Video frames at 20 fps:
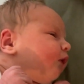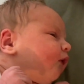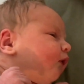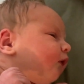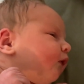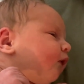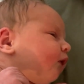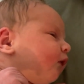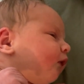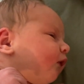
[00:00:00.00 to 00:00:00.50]

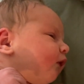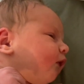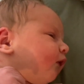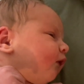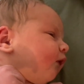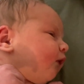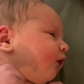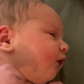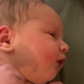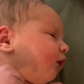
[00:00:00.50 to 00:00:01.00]
Look at
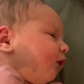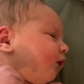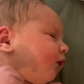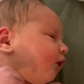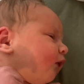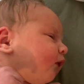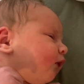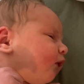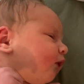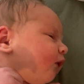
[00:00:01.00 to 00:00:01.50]
him.
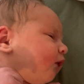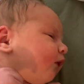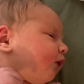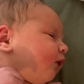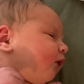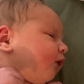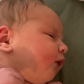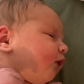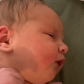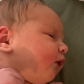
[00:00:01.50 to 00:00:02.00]

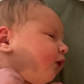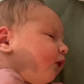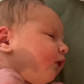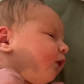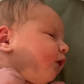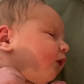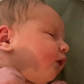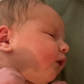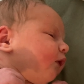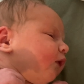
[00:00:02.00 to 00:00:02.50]
Mm-hmm.
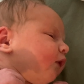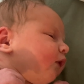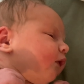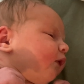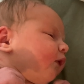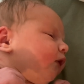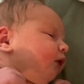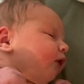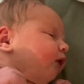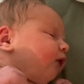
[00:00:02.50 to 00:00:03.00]

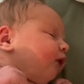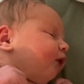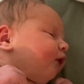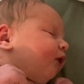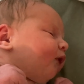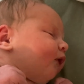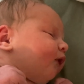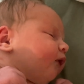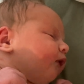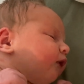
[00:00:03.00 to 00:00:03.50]

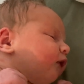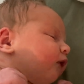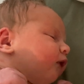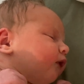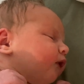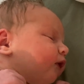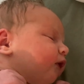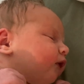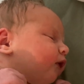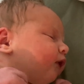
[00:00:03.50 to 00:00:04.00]
Yay!
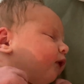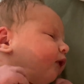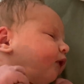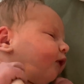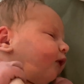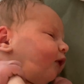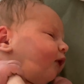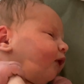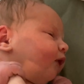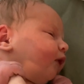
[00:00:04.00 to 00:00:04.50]

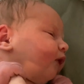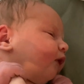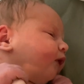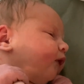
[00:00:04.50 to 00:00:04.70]
Hey!